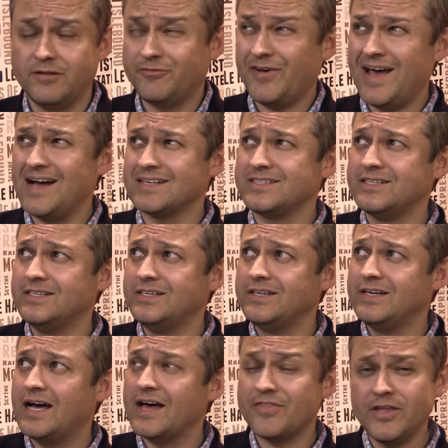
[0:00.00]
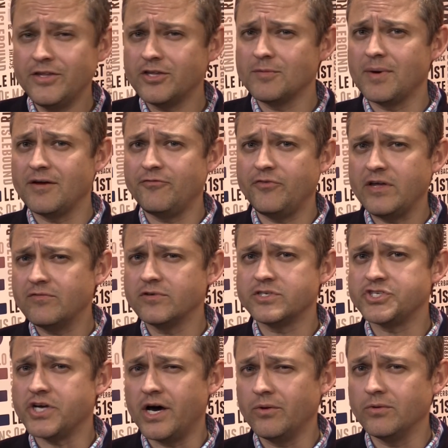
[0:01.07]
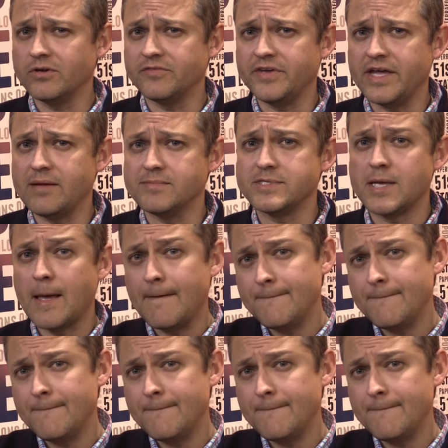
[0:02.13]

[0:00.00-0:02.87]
In fact, I think they're my favorite genre of games,